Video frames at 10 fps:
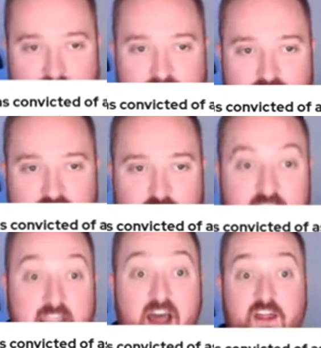violence or
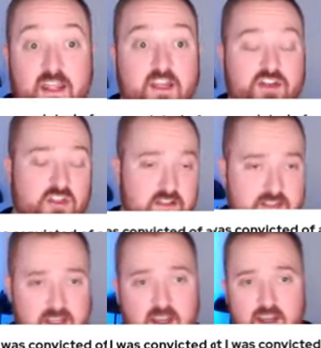any
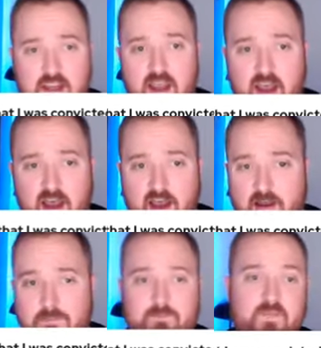allegations,
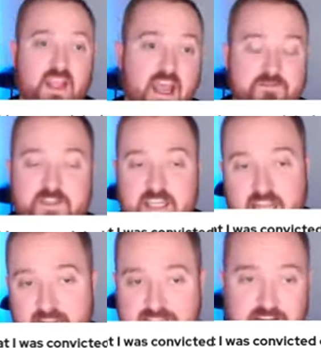um,
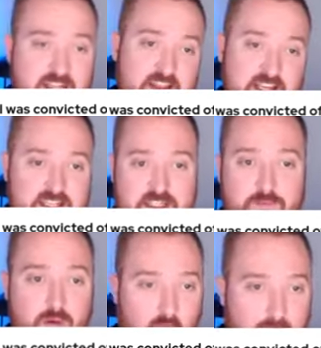FCS, and th- this is
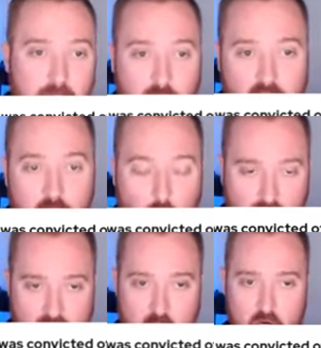probably
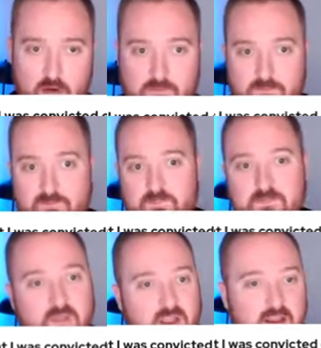where
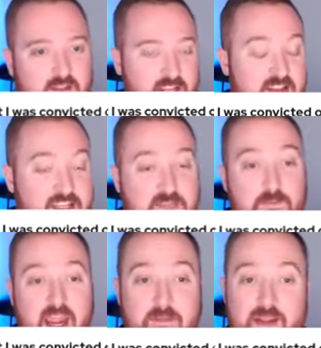th- this
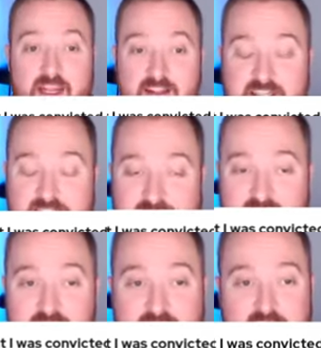may be. This
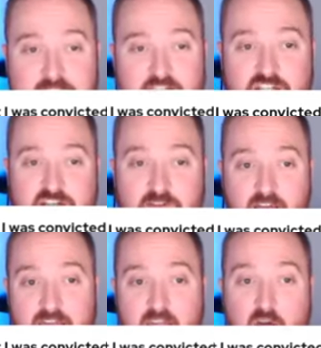isn't. This is just a
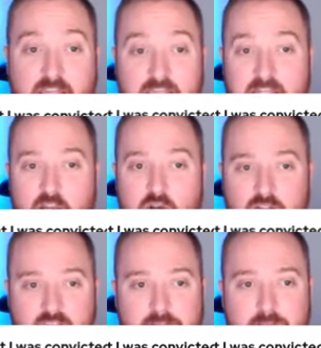flat out error
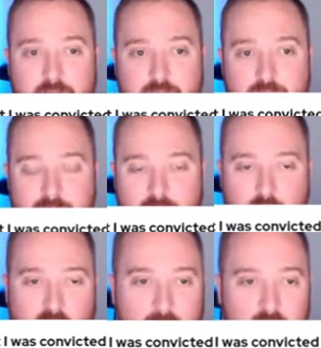that
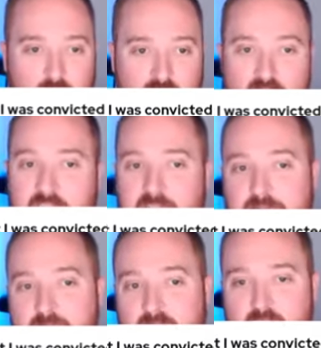
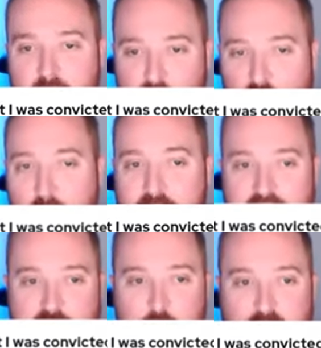probably probably
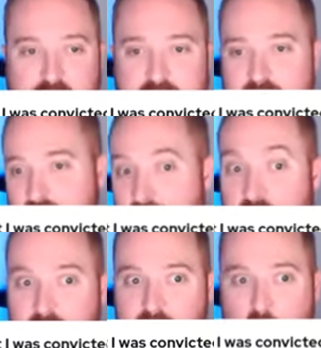is what's
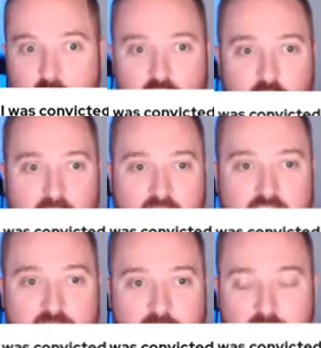going to be part of the
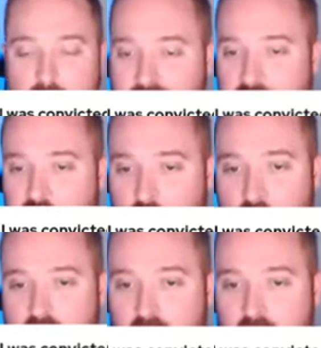grounds for an appeal.